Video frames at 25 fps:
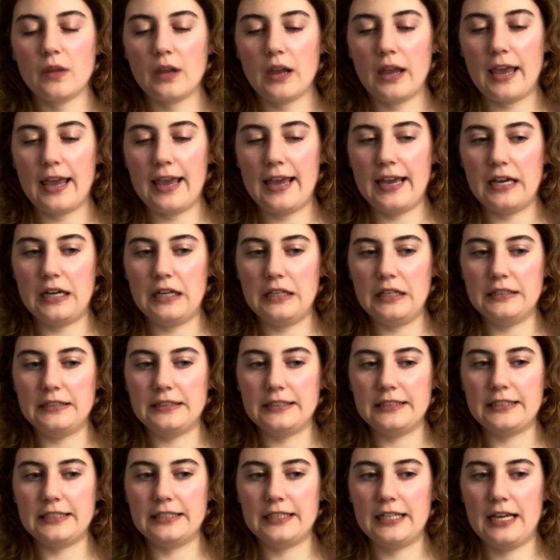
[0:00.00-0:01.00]

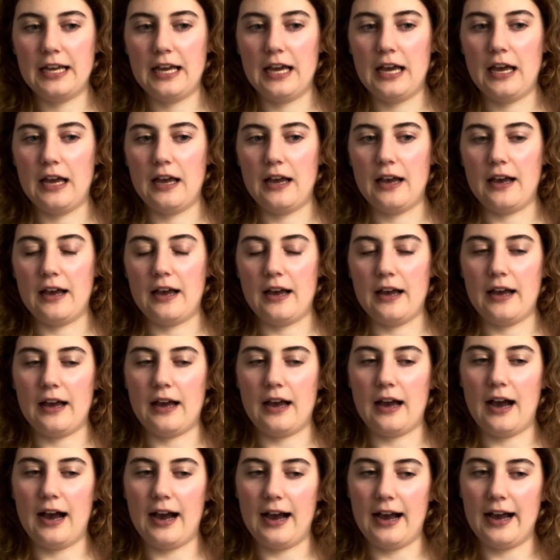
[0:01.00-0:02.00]
And
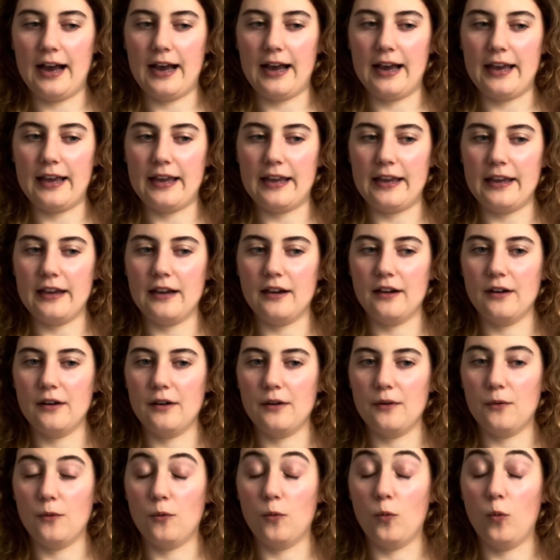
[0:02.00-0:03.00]
I
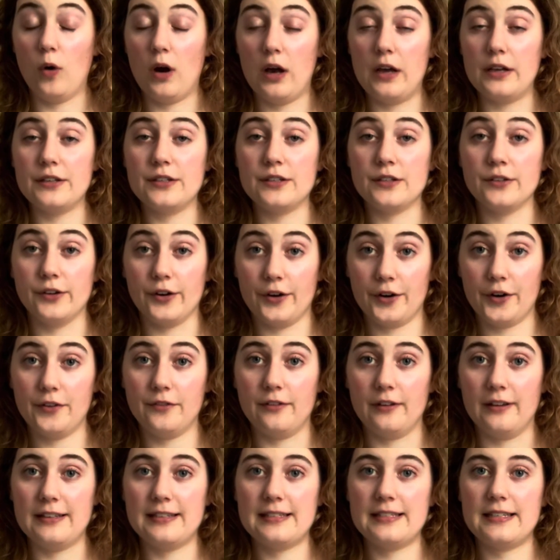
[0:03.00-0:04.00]
was
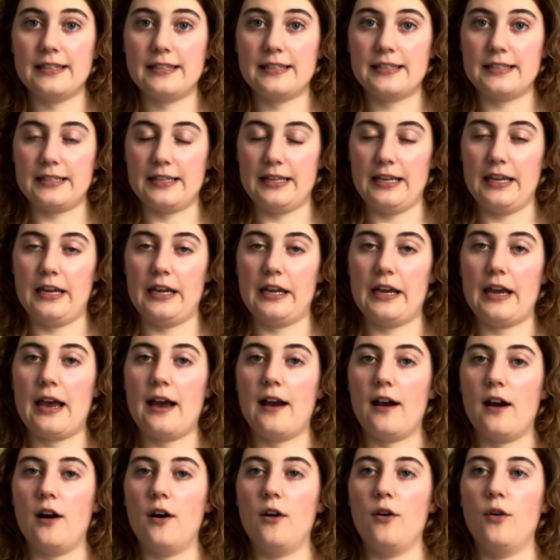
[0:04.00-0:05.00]
nervous seeing
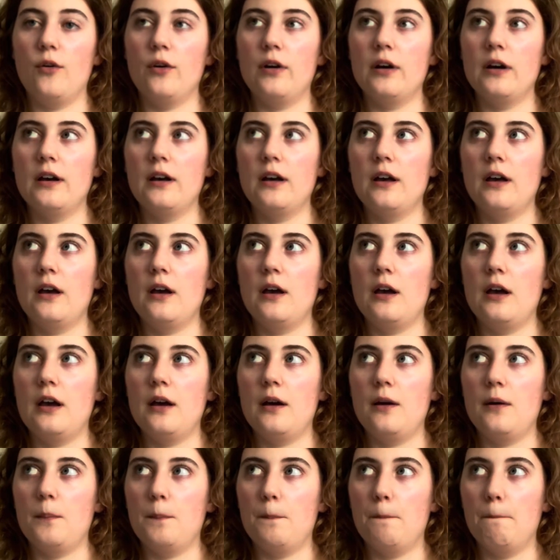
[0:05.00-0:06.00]
how
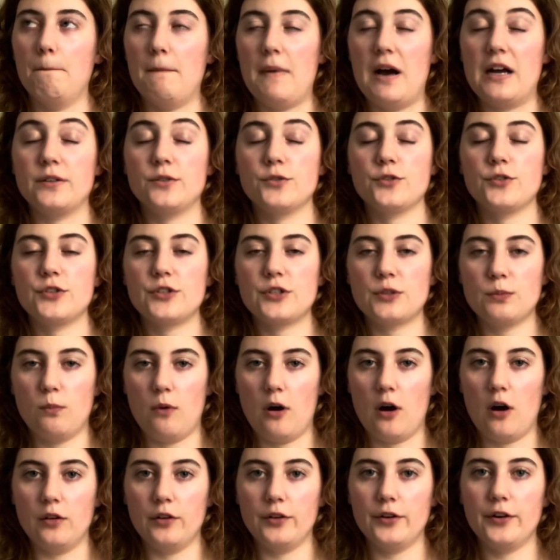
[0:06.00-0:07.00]
much
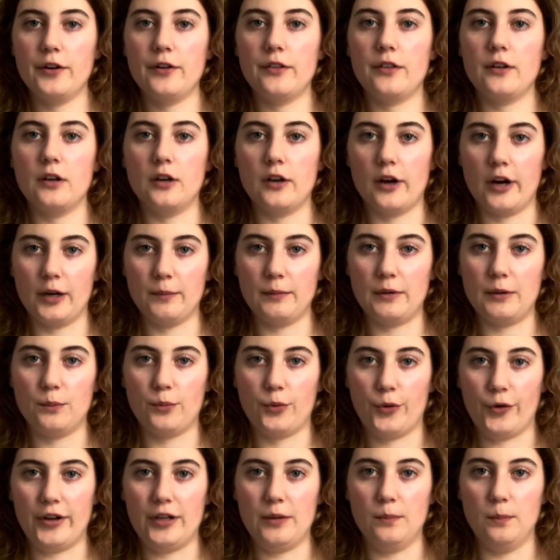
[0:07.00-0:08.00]
smaller the garment
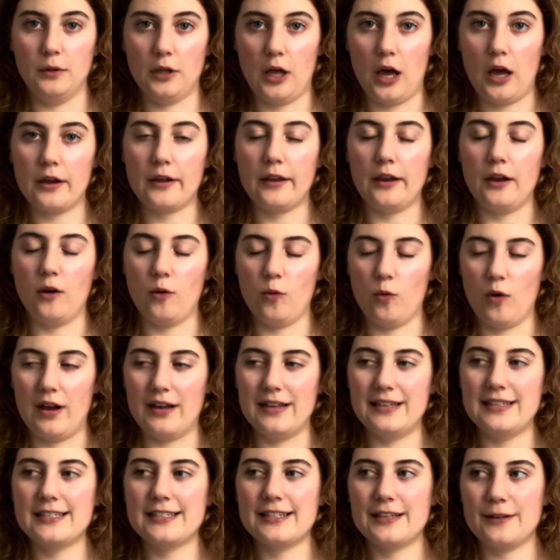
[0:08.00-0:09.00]
pre-blocking
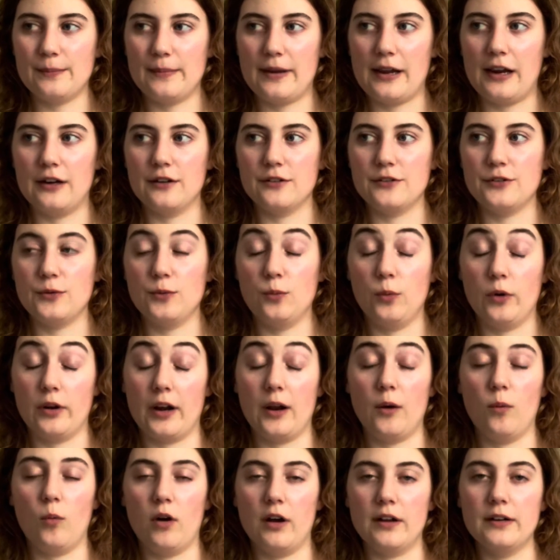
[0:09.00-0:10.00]
was compared to what
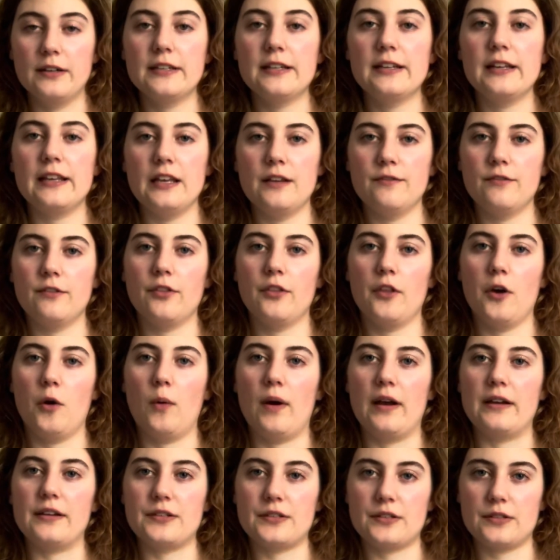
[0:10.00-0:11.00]
I wanted, even though
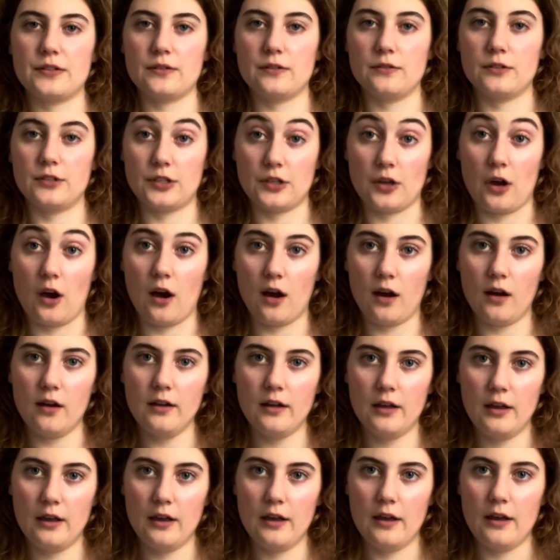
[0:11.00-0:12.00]
I saw
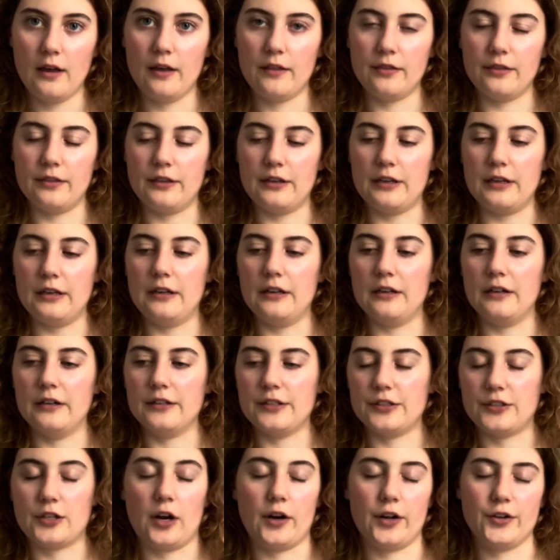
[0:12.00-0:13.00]
the
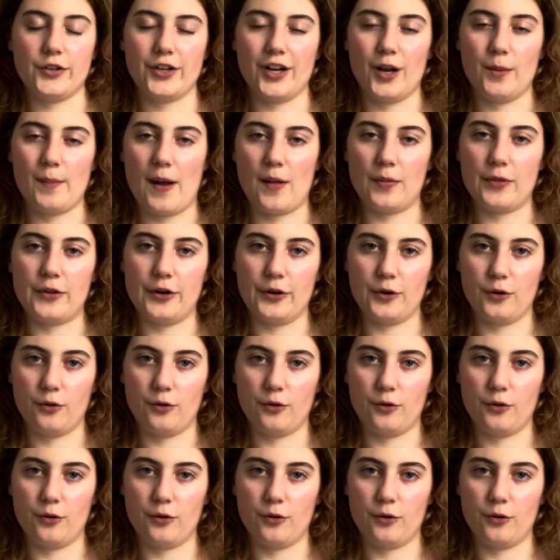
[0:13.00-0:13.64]
astonishing amount that it